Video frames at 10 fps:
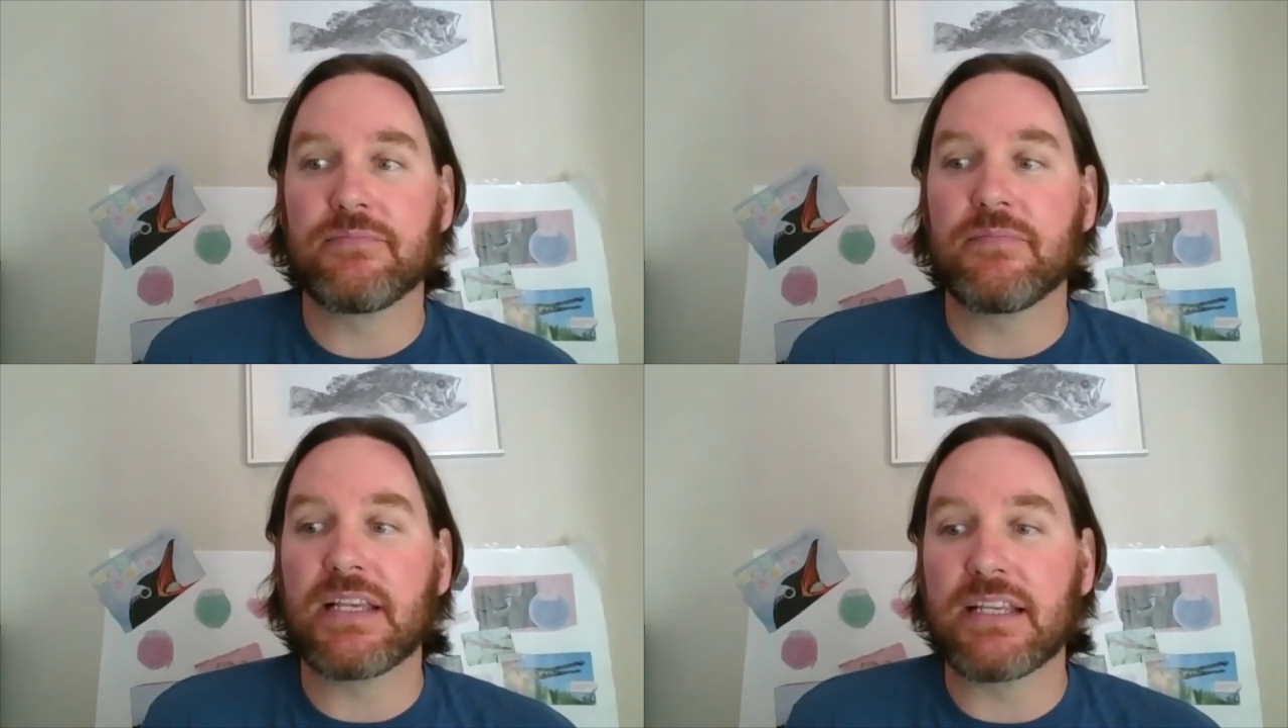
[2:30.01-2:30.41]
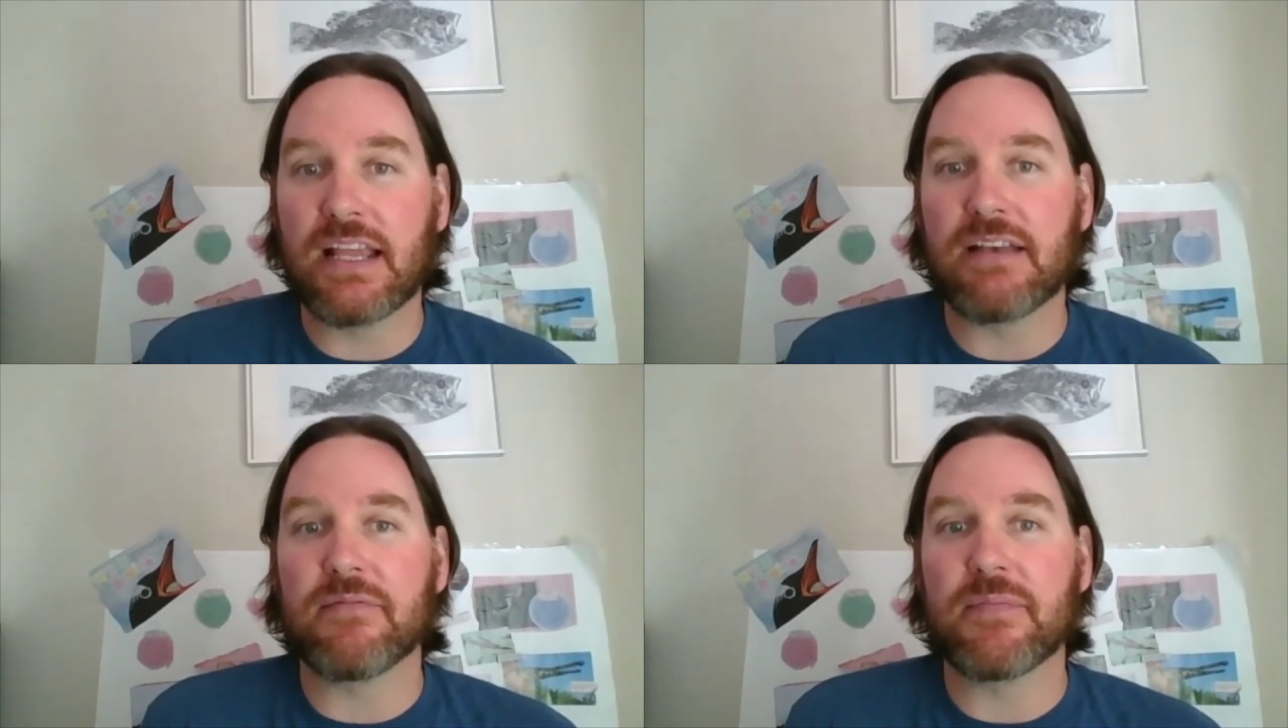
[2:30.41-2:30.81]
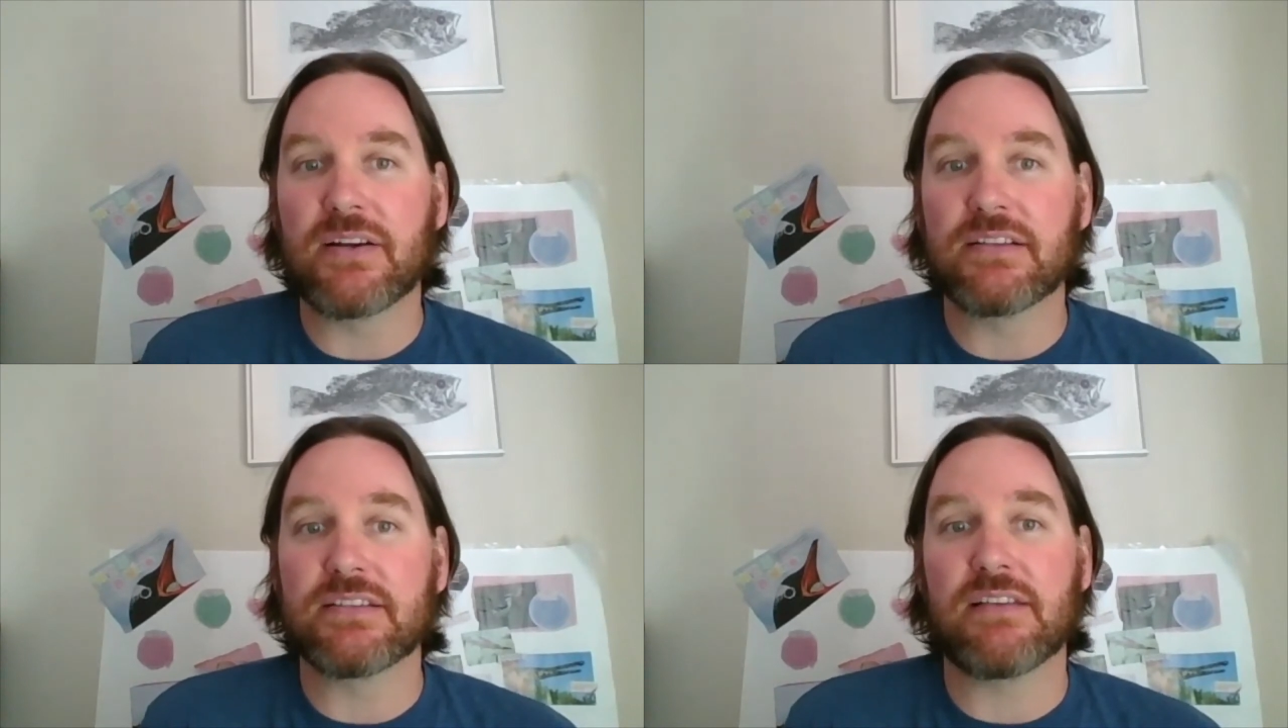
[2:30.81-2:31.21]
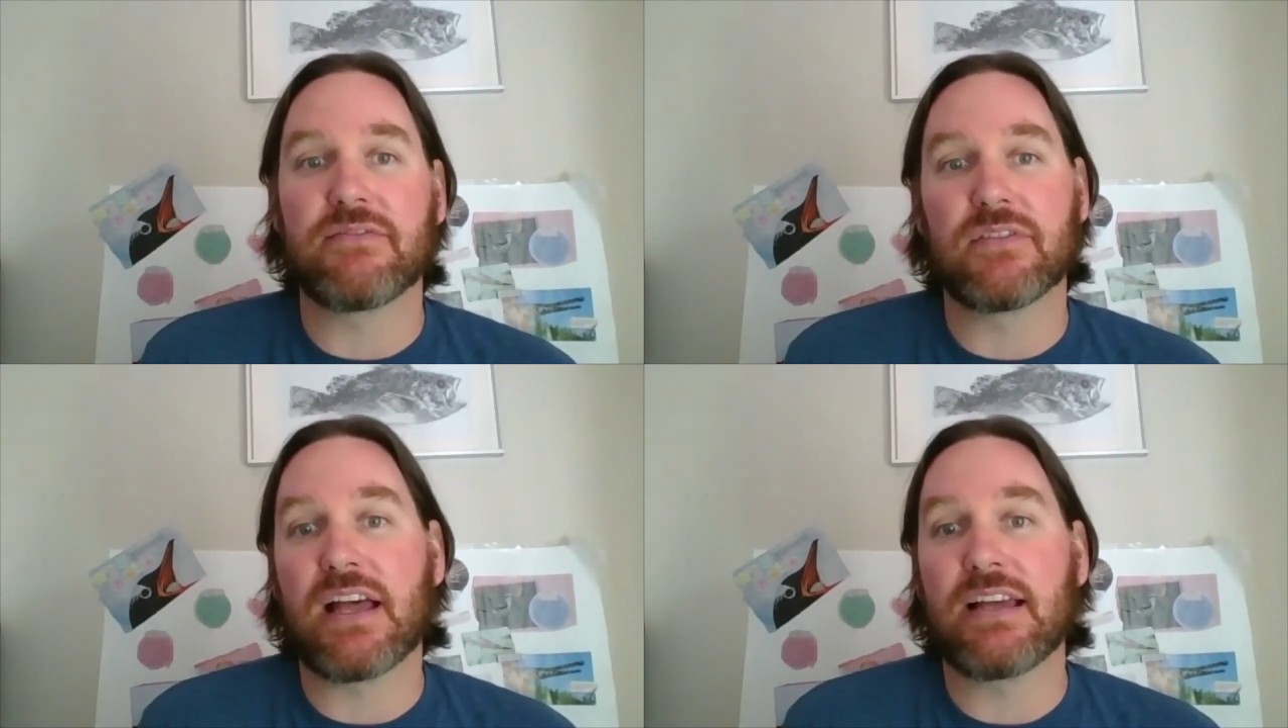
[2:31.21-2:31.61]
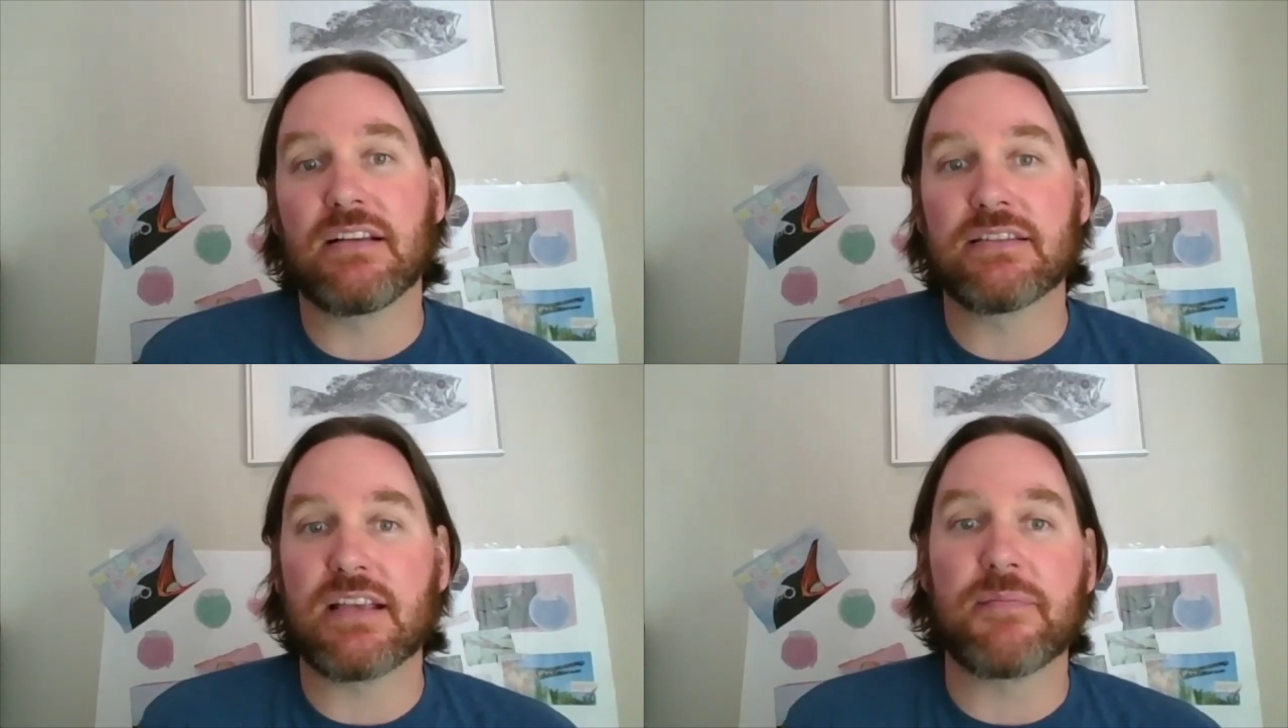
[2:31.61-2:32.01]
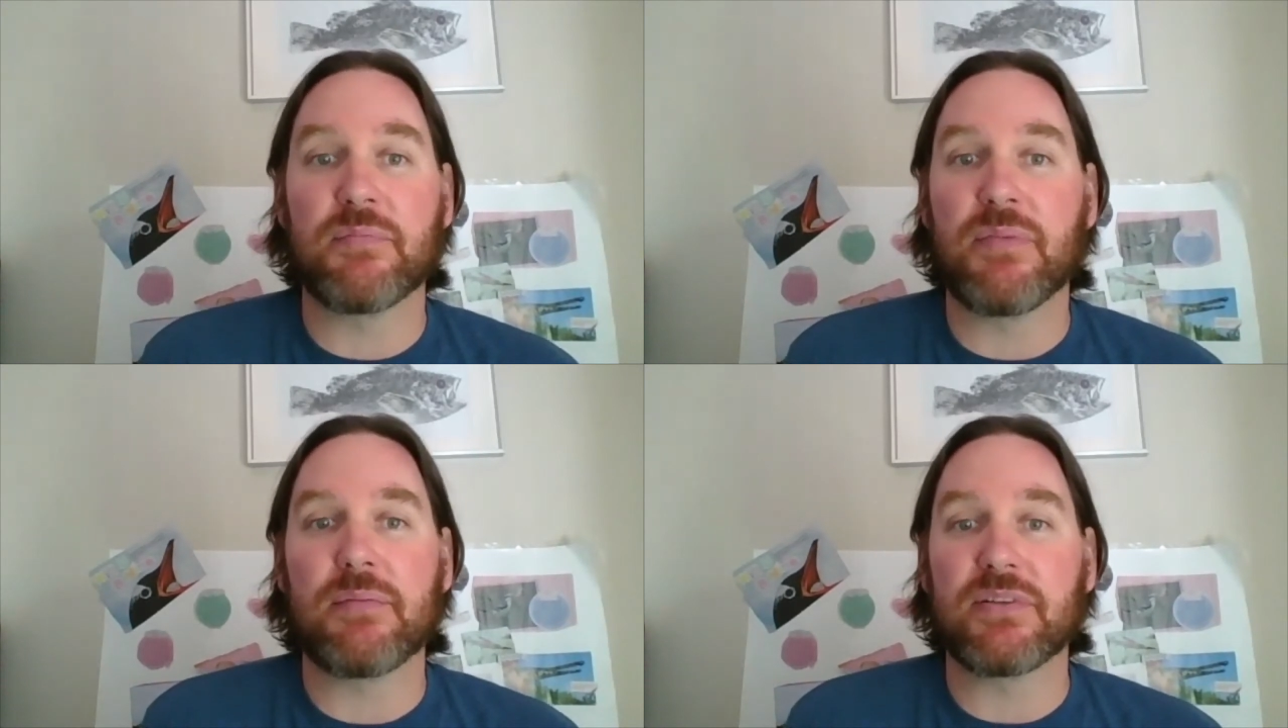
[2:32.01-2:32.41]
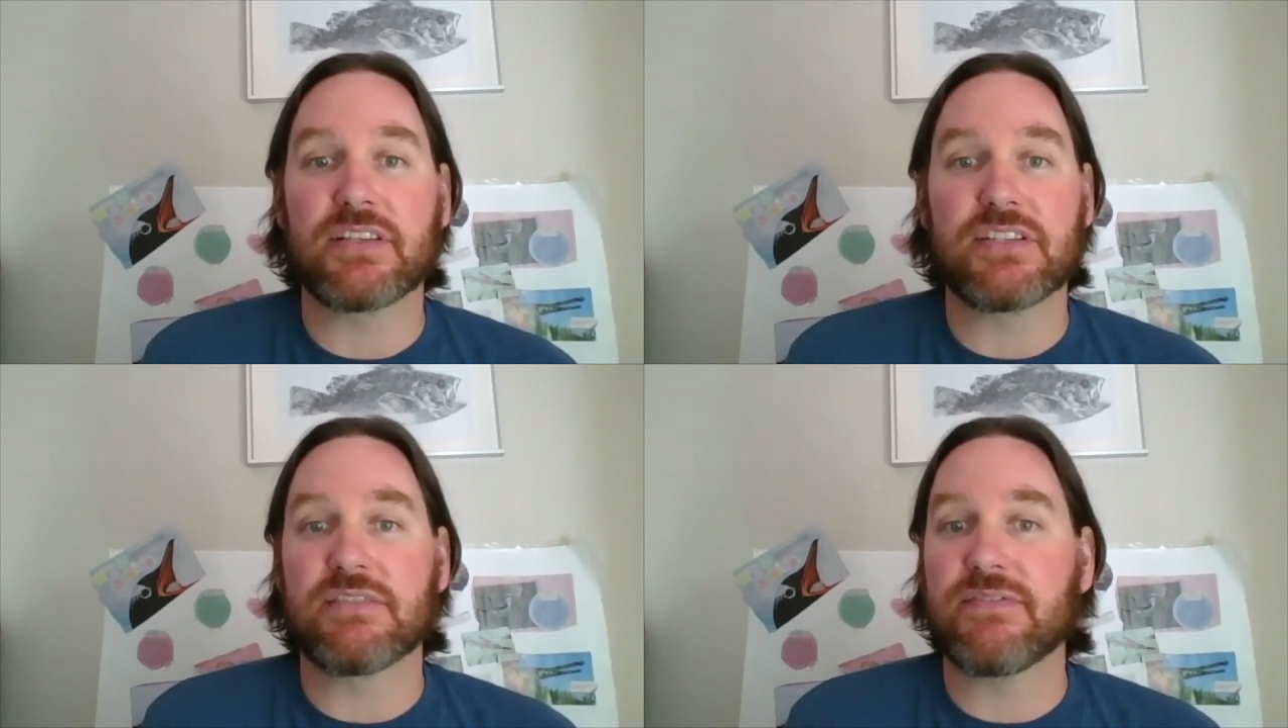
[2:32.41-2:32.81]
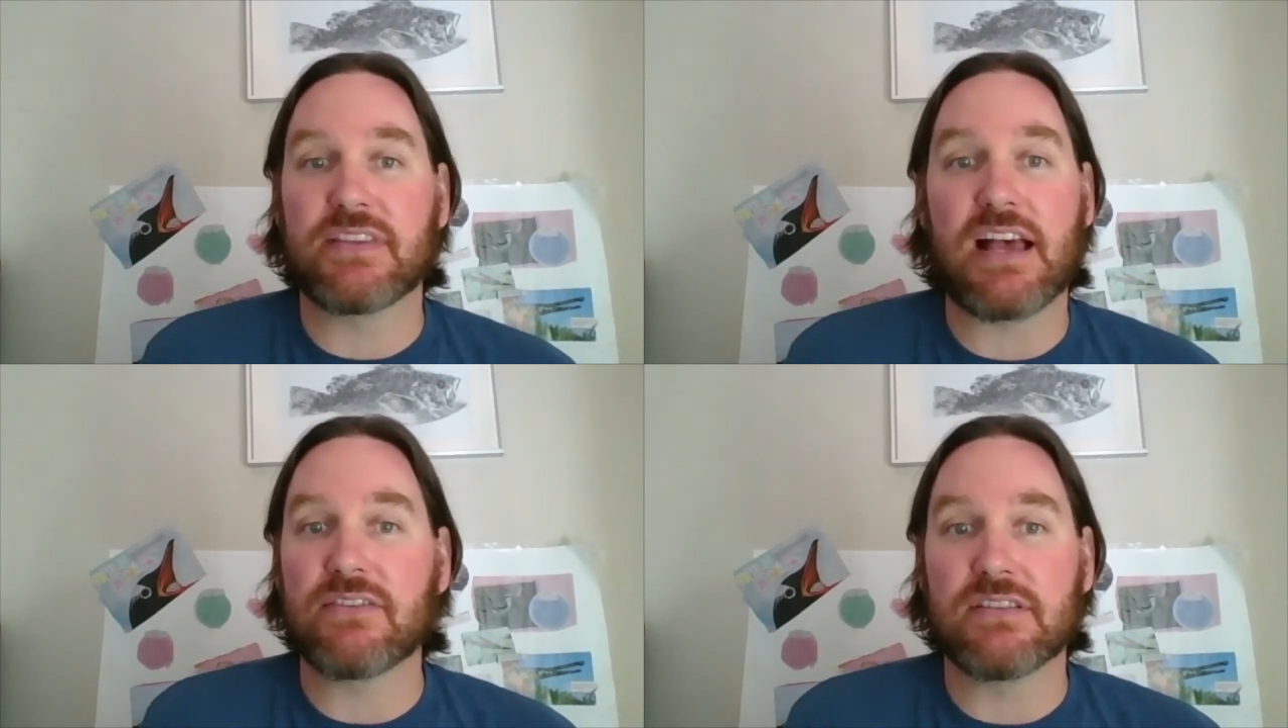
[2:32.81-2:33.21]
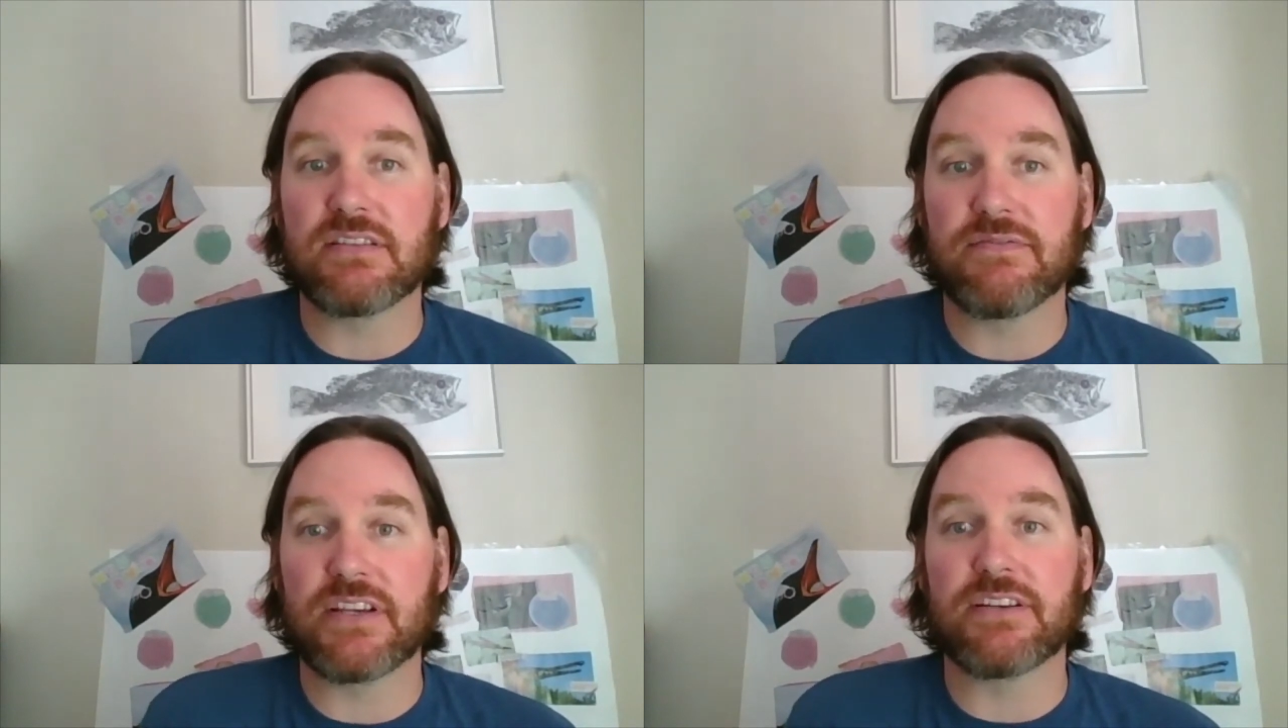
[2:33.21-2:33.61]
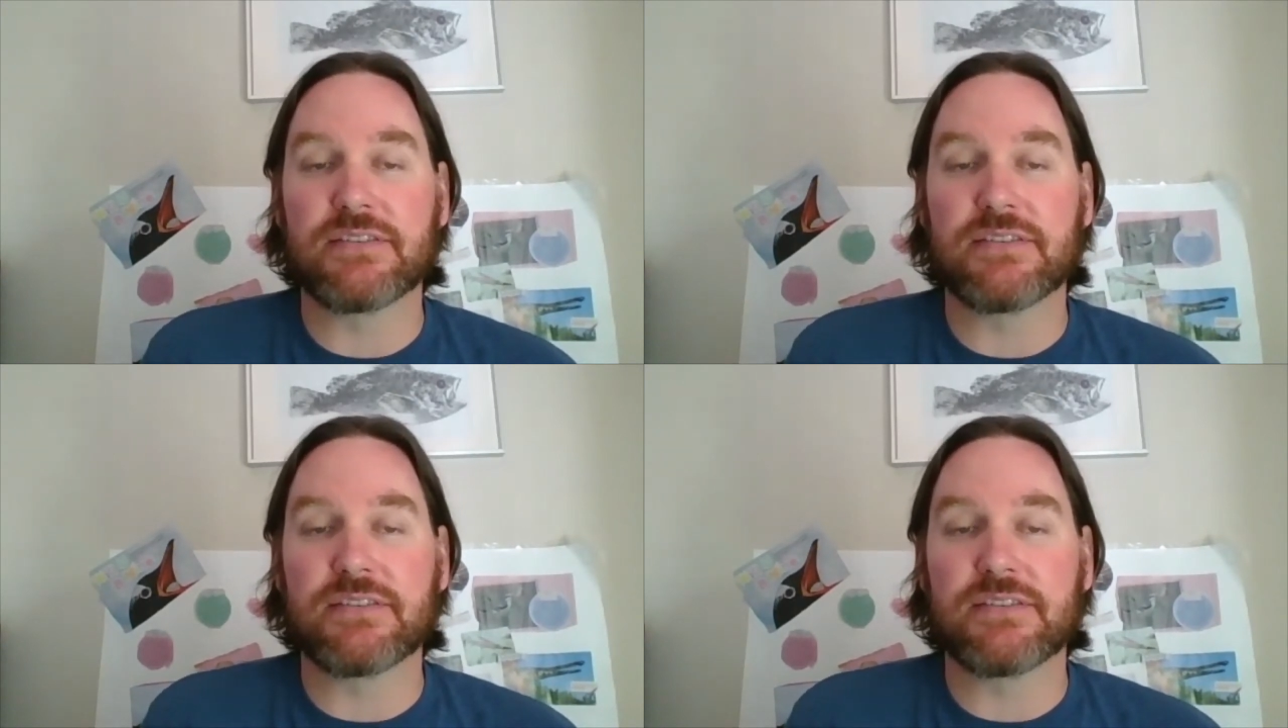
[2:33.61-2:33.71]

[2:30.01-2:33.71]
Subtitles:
Many Native Americans have relied on salmon populations for thousands of years.